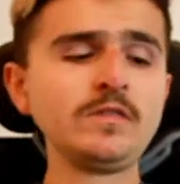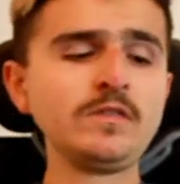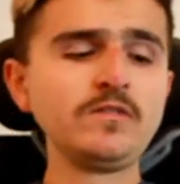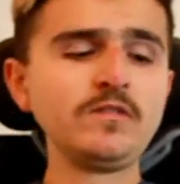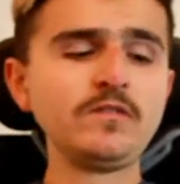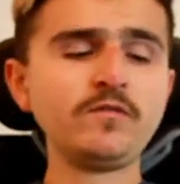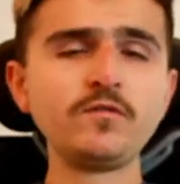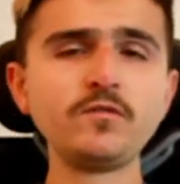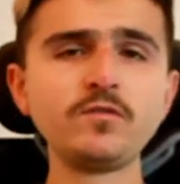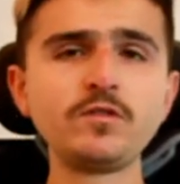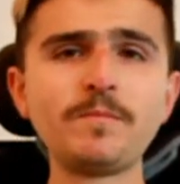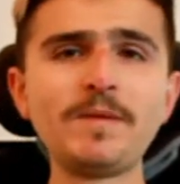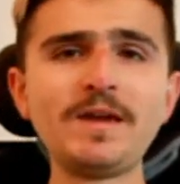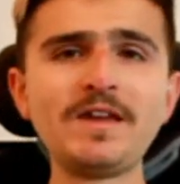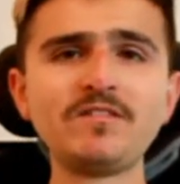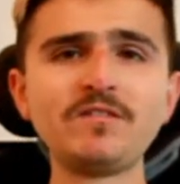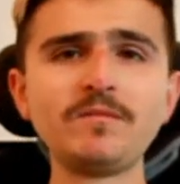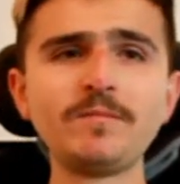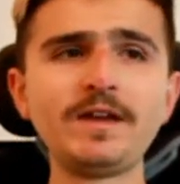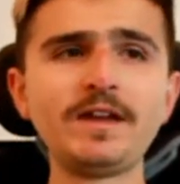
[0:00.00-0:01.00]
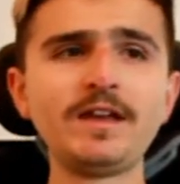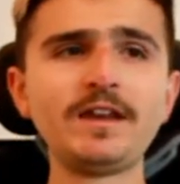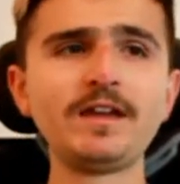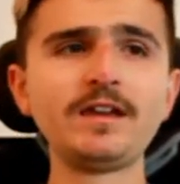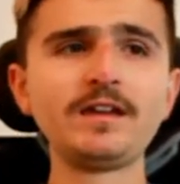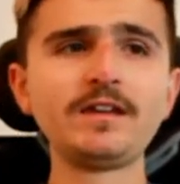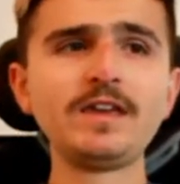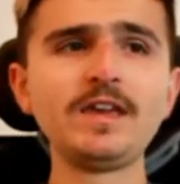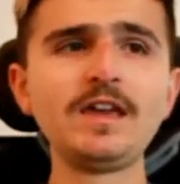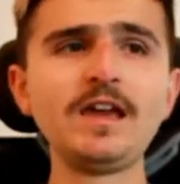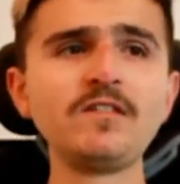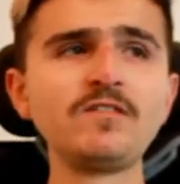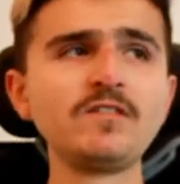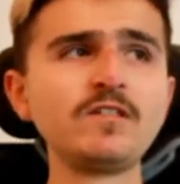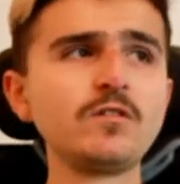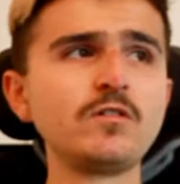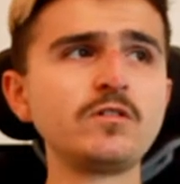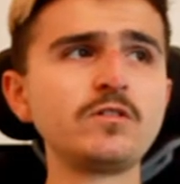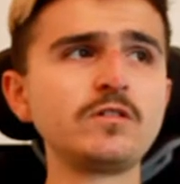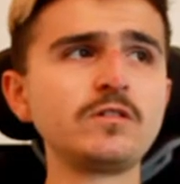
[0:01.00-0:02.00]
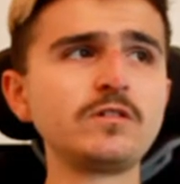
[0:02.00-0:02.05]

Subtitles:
There's a few debates about it. Like, has he got